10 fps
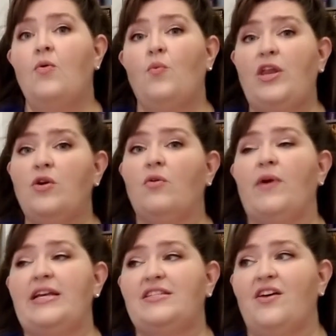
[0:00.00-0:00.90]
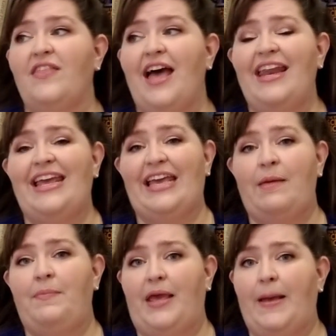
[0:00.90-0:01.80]
When you erase on that, it
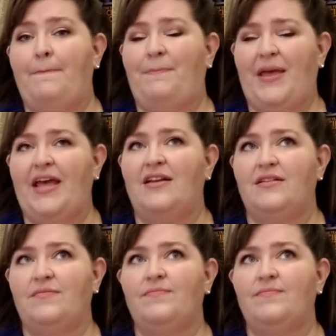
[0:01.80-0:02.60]
can be a bit